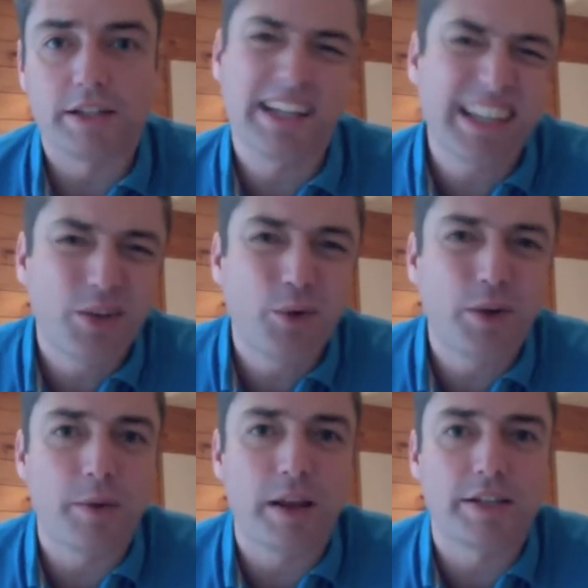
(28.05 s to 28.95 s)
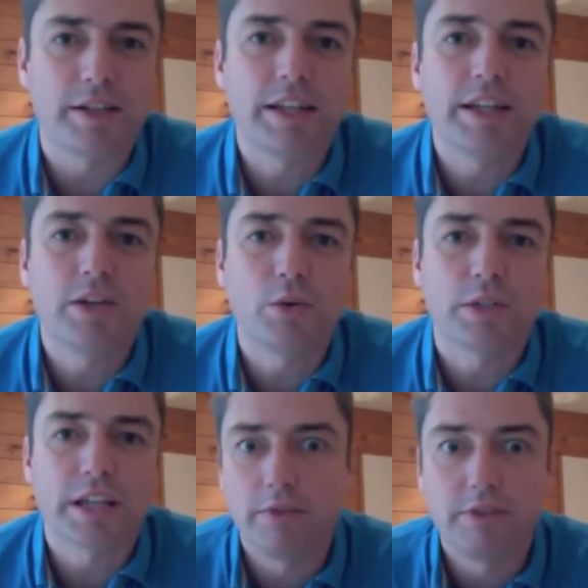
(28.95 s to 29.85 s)
He didn't call it Wellington, he called
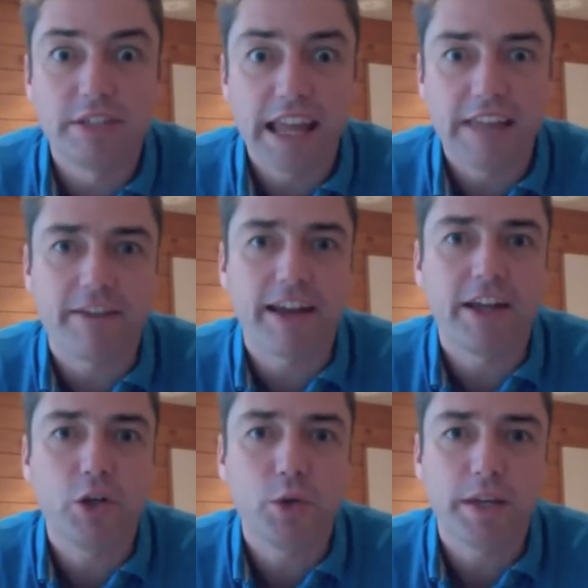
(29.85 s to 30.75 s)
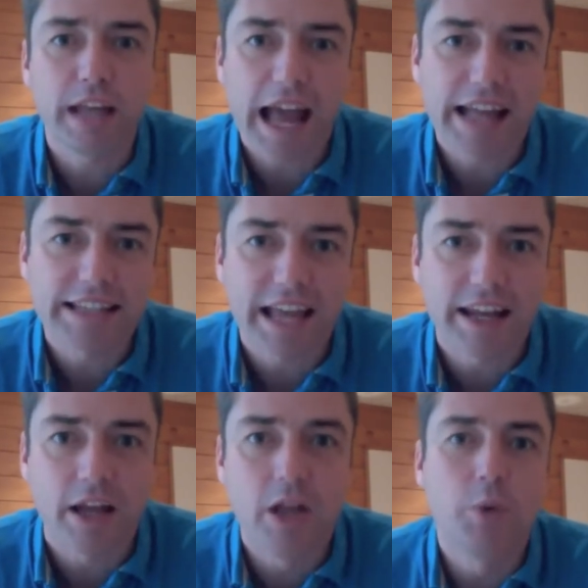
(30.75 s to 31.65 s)
it Te Whanganui a Tana,